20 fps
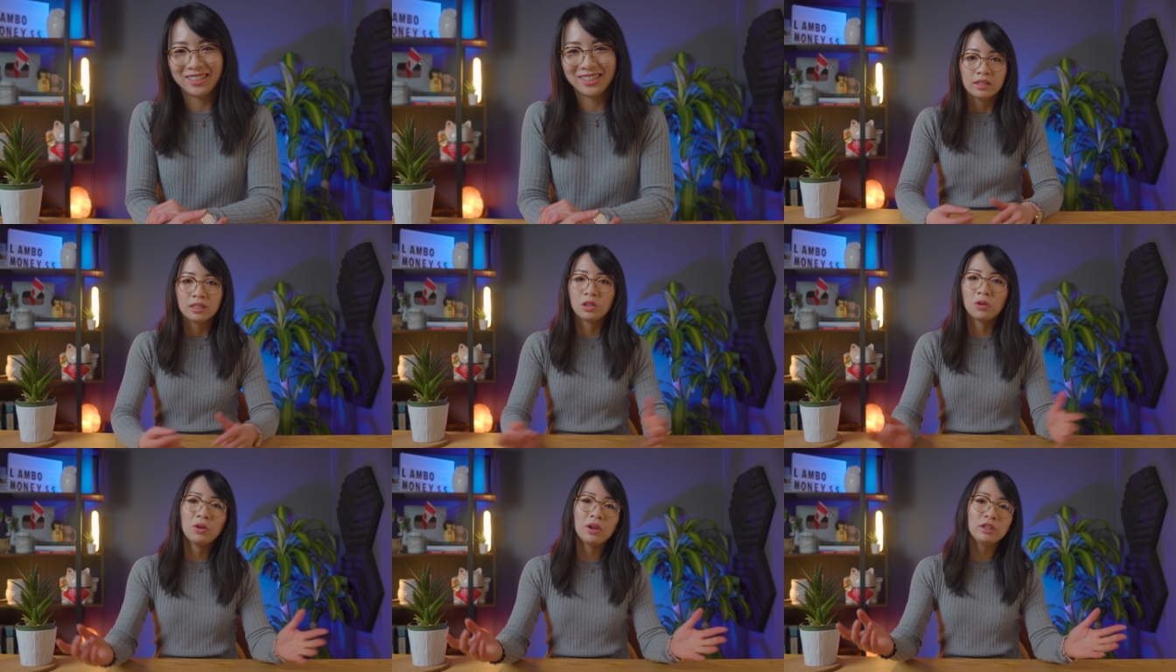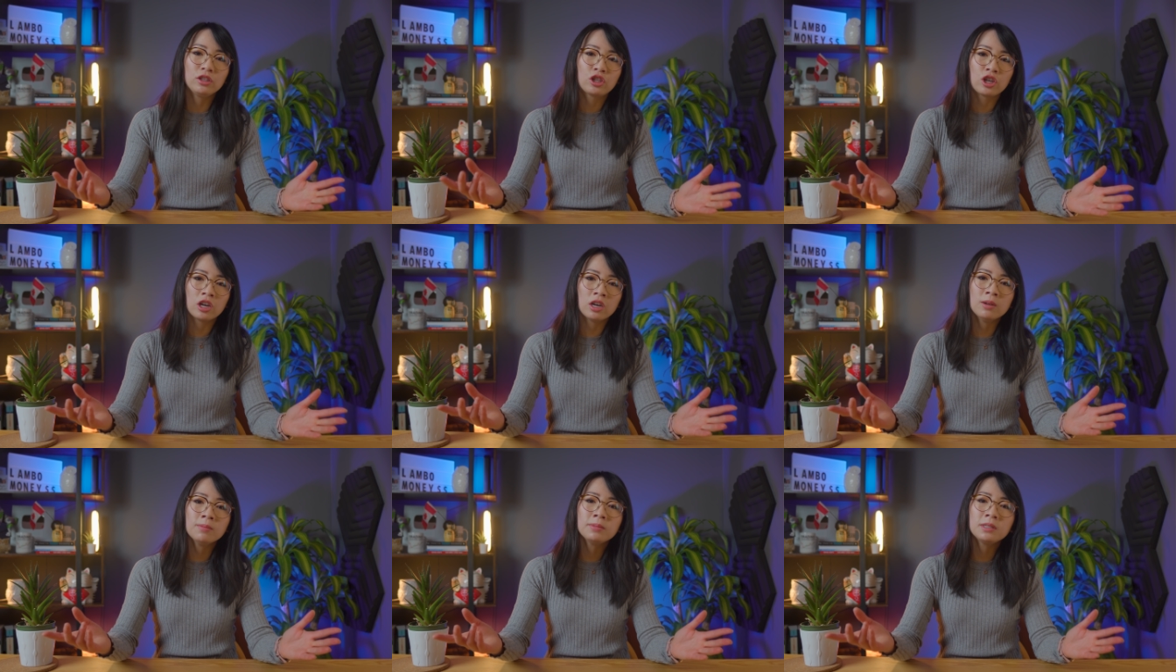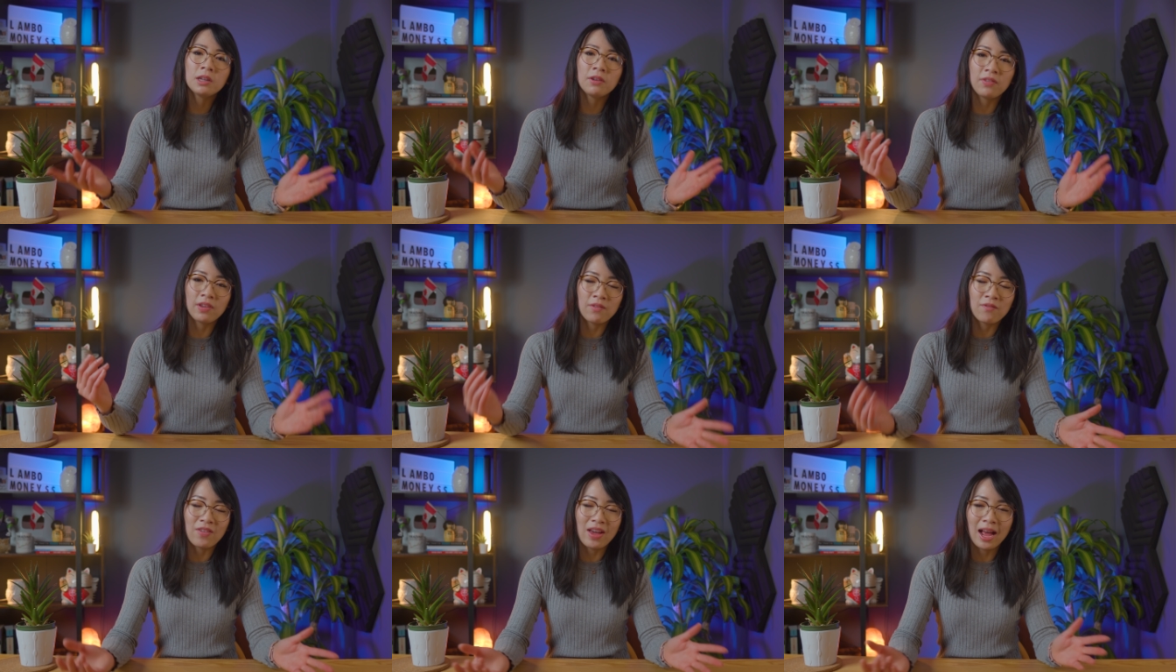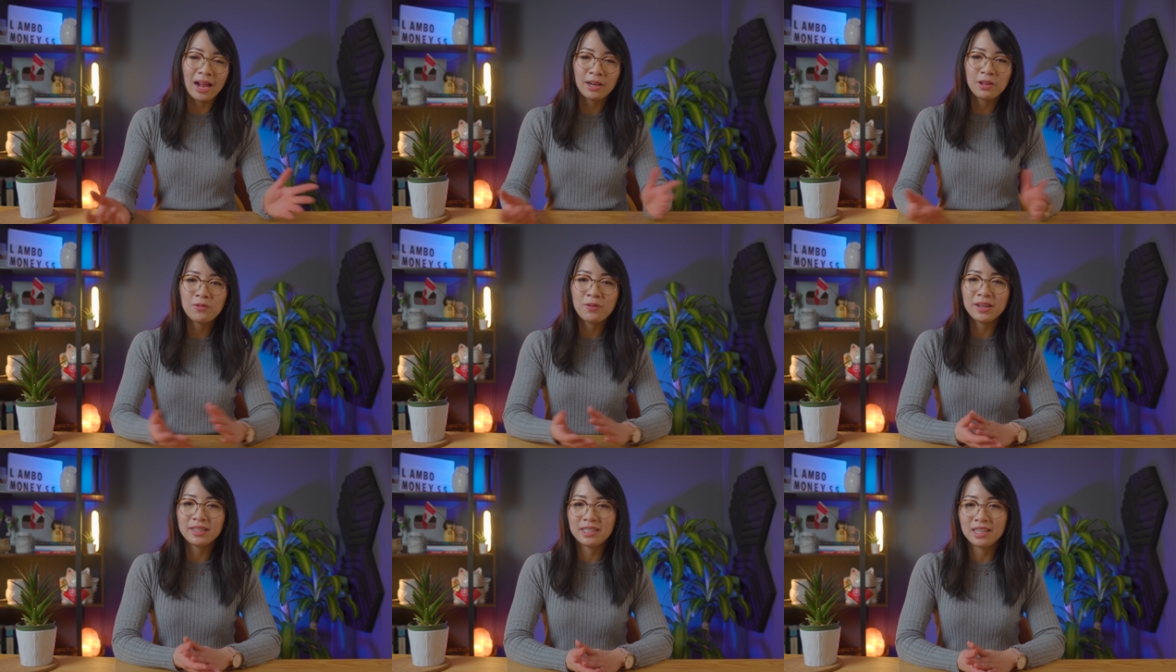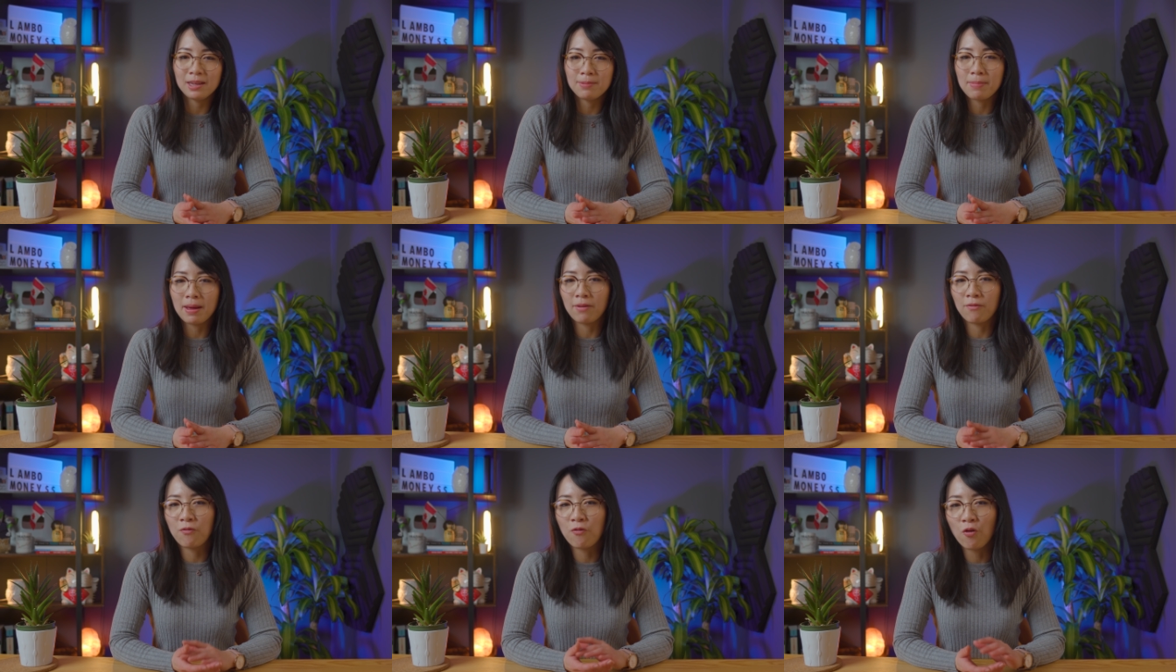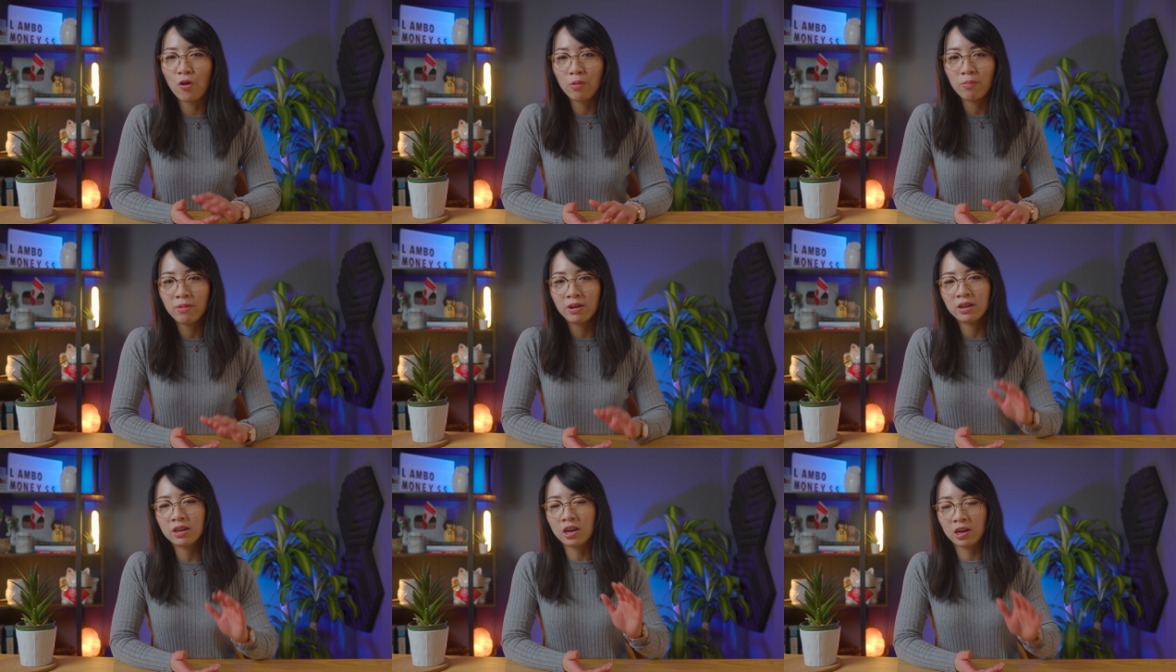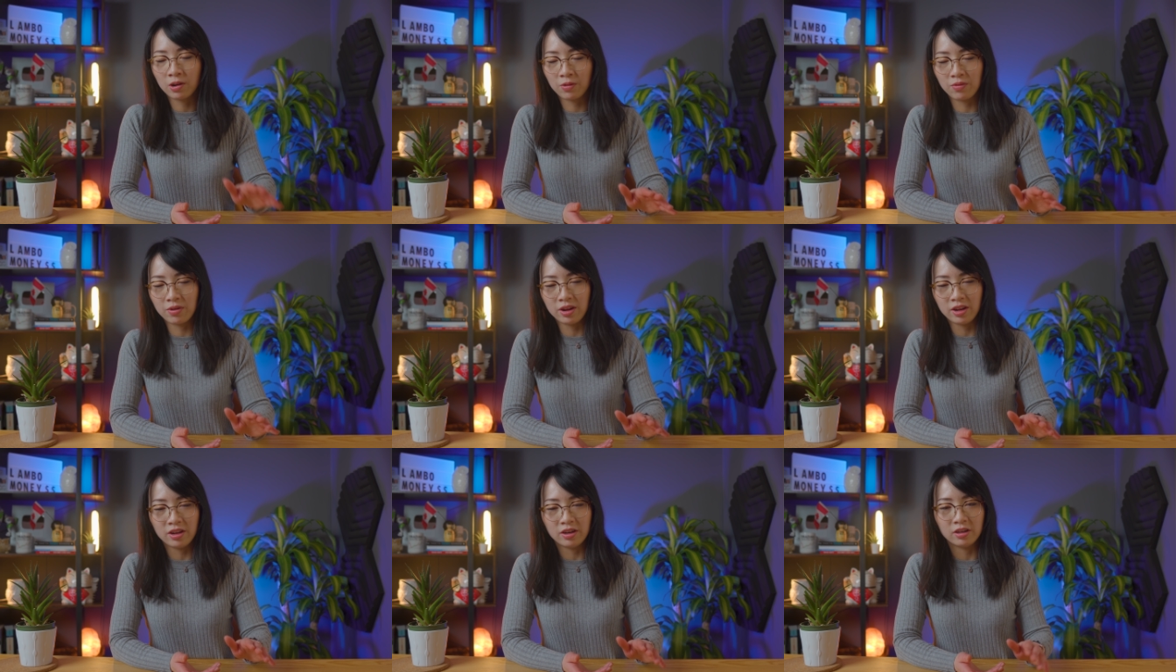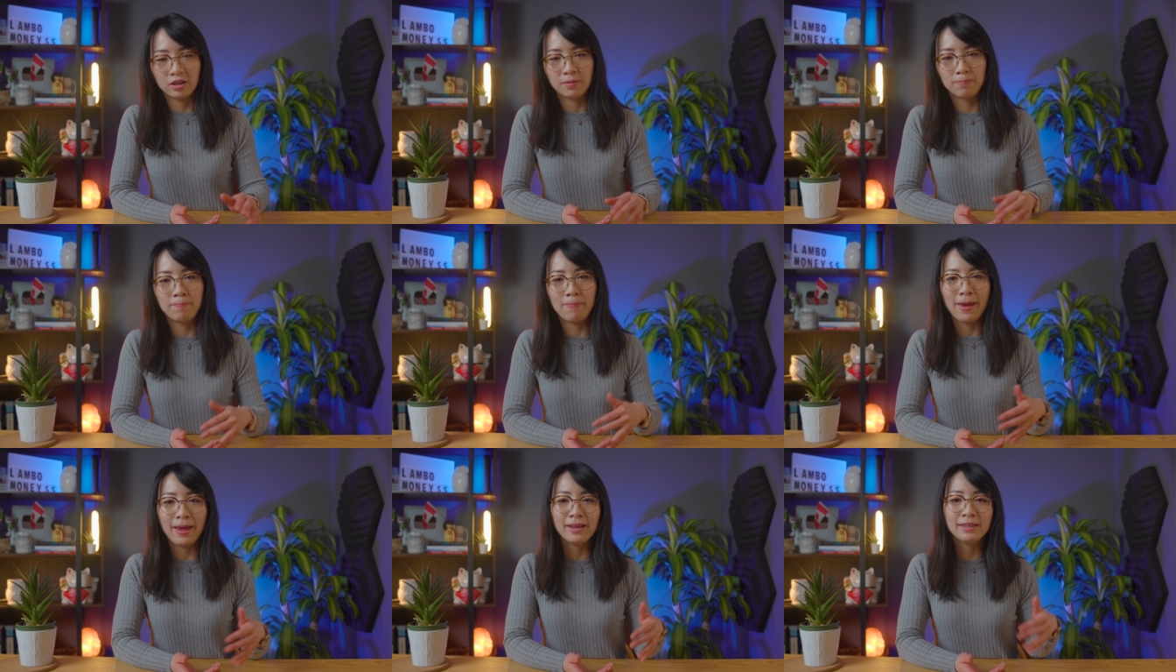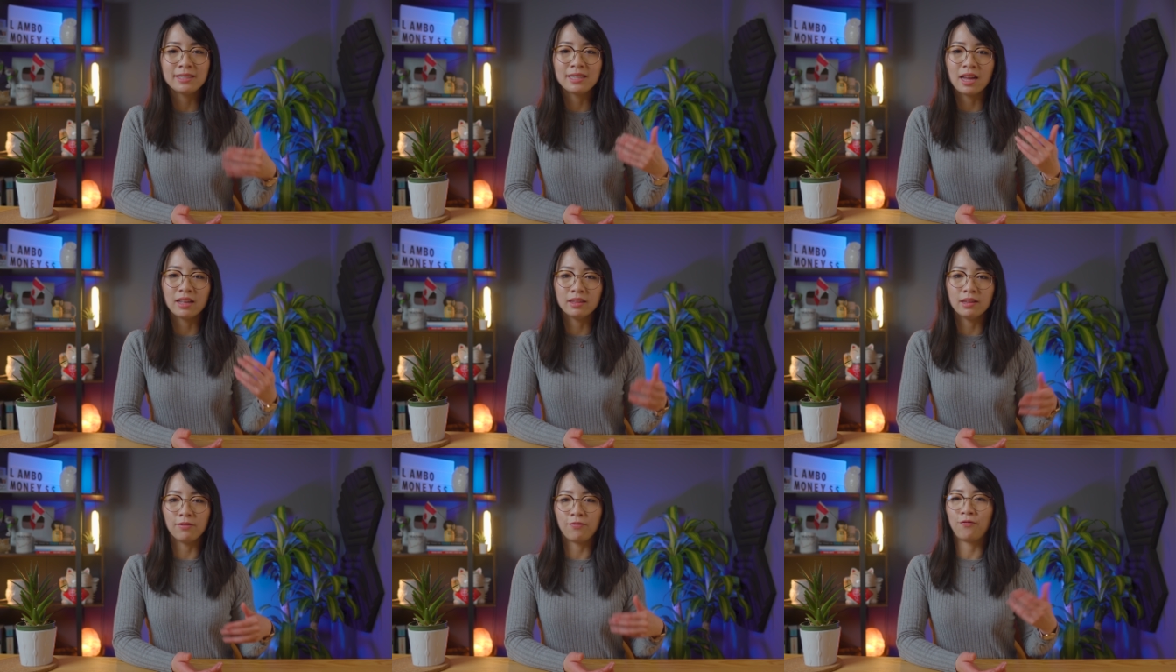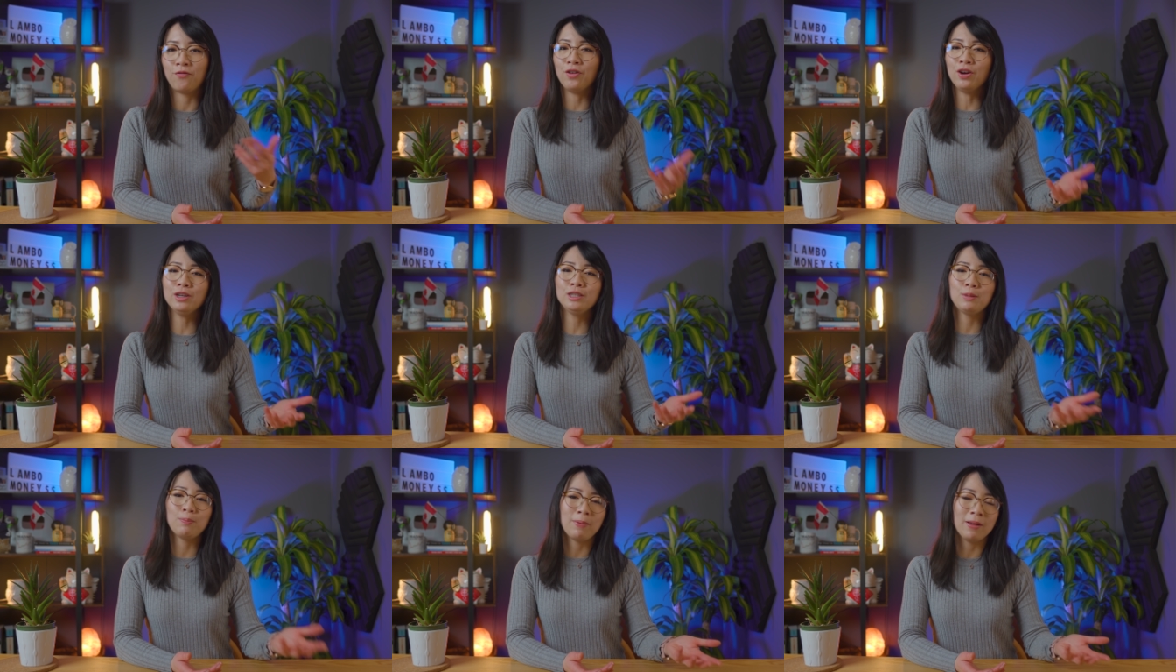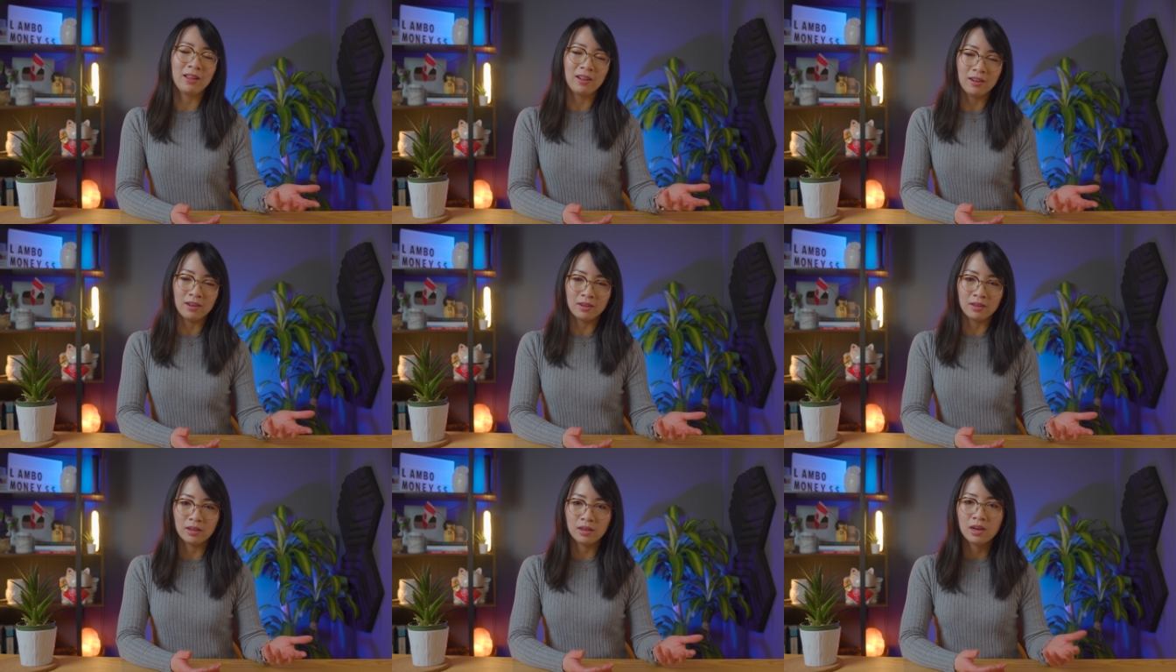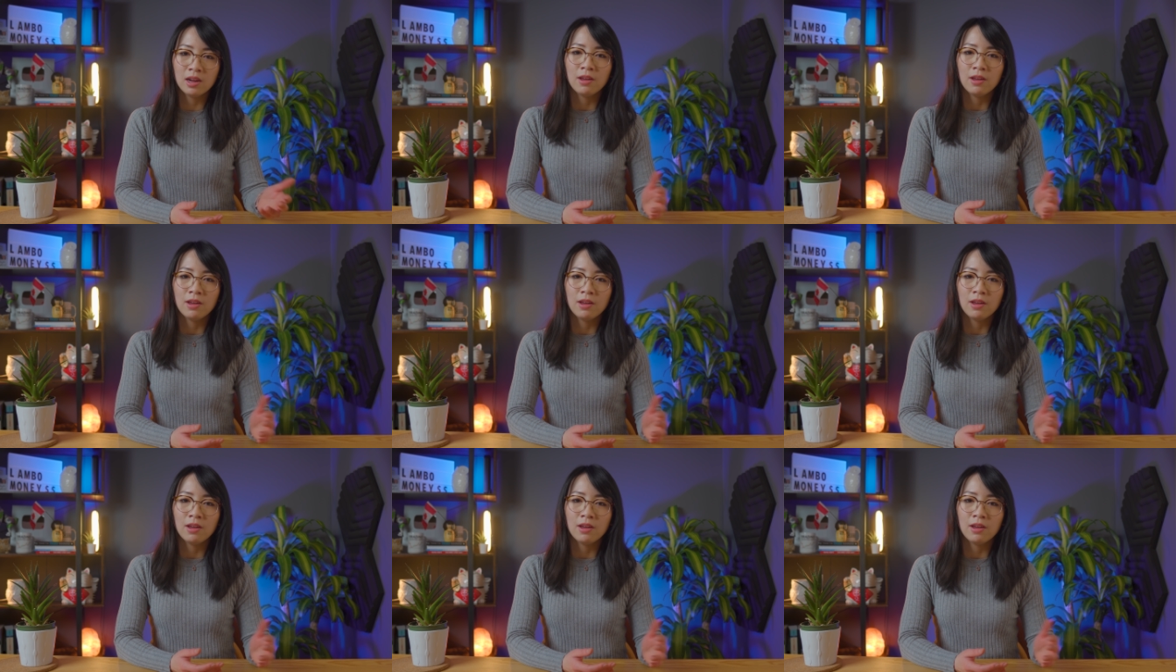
So in terms of evaluating my former career based on the first pillar,